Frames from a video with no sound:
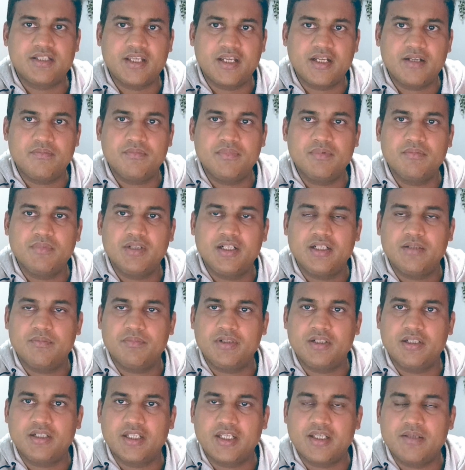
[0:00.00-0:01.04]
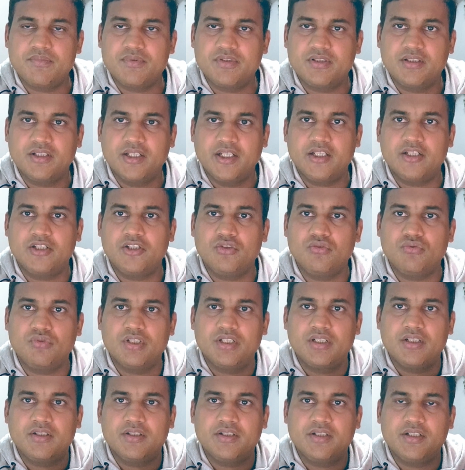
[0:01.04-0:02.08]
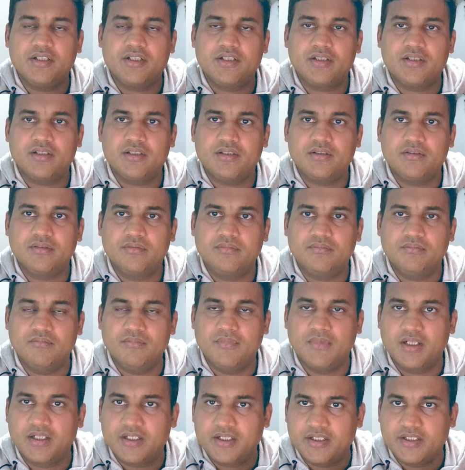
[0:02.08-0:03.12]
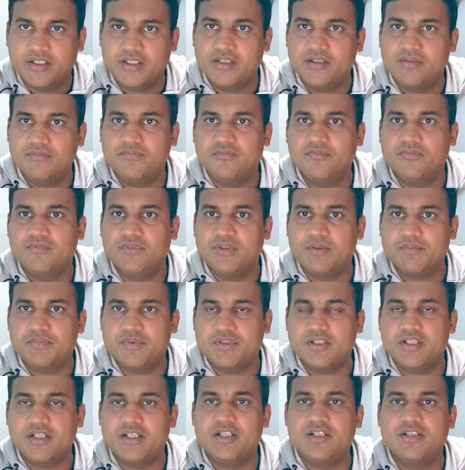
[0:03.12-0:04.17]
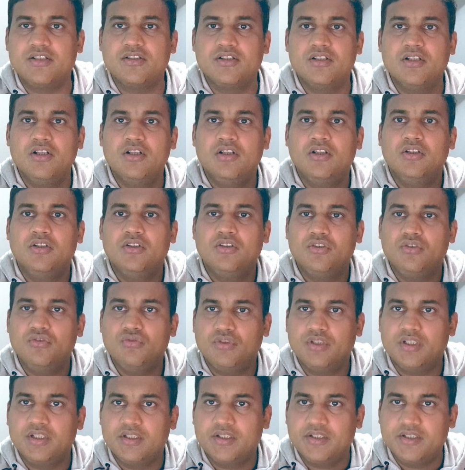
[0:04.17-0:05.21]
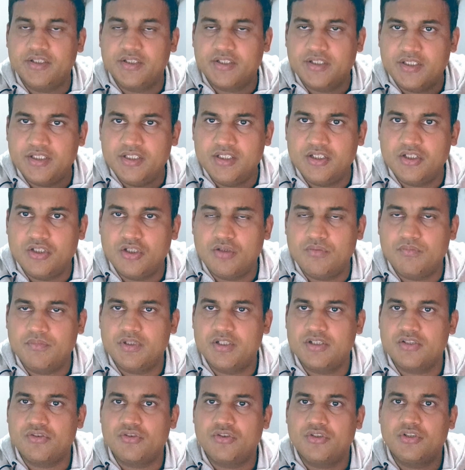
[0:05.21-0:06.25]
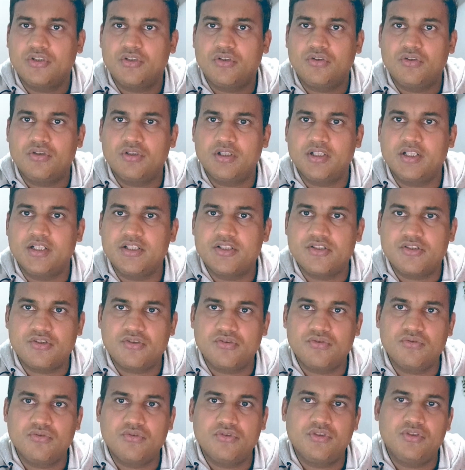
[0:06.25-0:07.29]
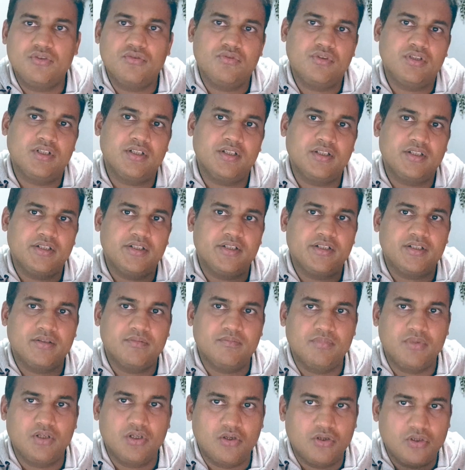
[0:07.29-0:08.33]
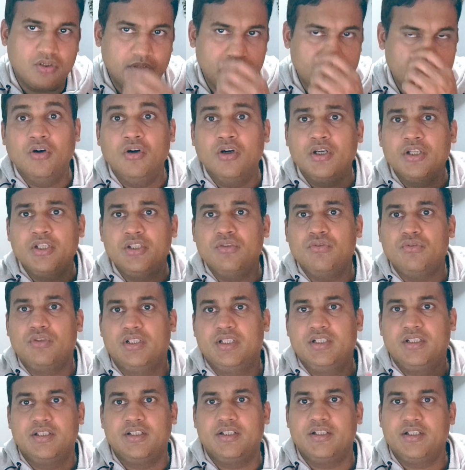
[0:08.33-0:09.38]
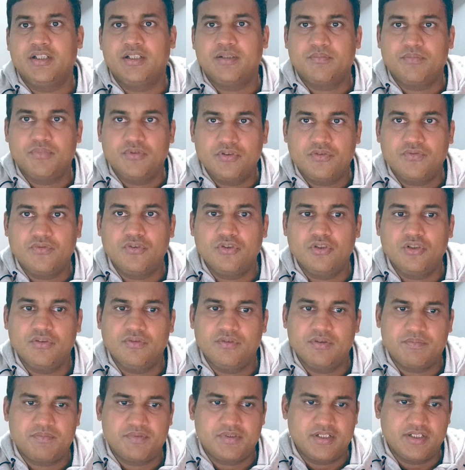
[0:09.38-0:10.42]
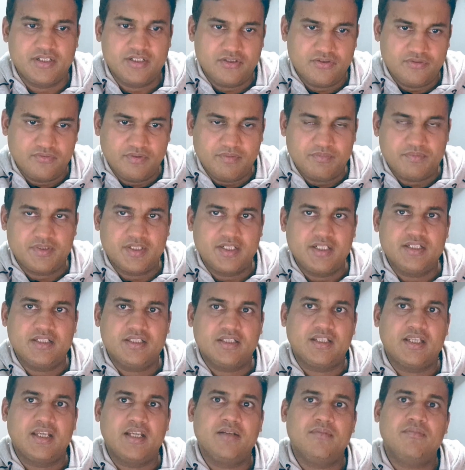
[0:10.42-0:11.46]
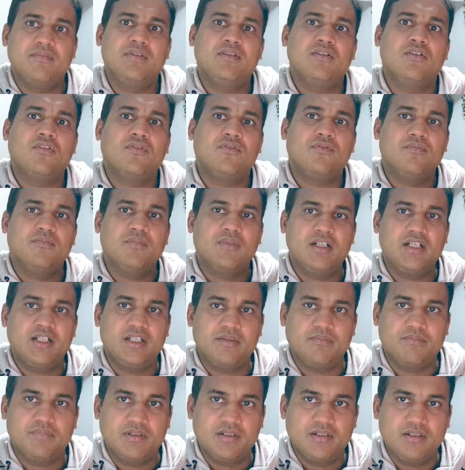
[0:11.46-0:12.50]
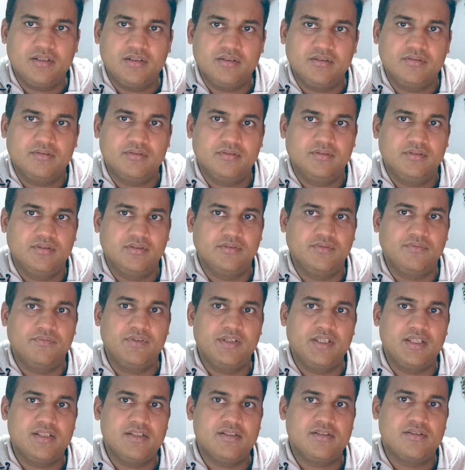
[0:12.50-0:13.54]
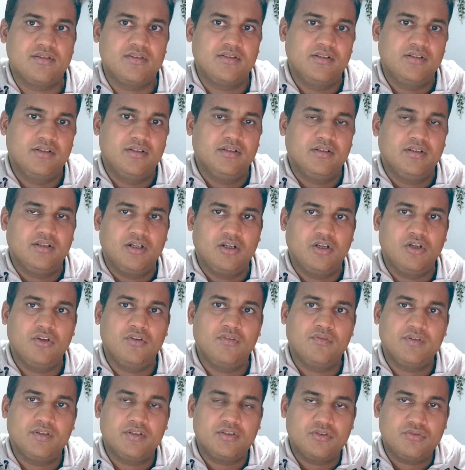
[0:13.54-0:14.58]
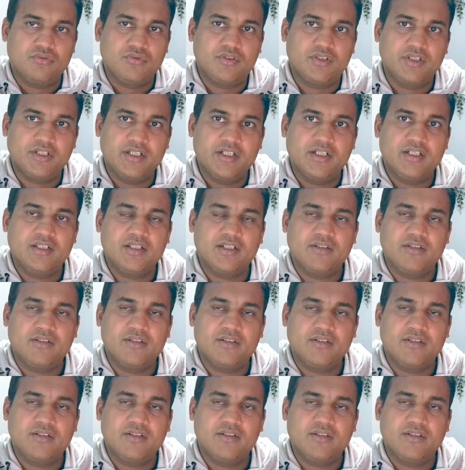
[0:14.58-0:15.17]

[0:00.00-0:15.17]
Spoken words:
can be multiple types, like you can create a marketing websites, you can create a e-commerce or your online store, you can create a blog, or you can create a portfolio website. So websites can be of multiple ways. However, to create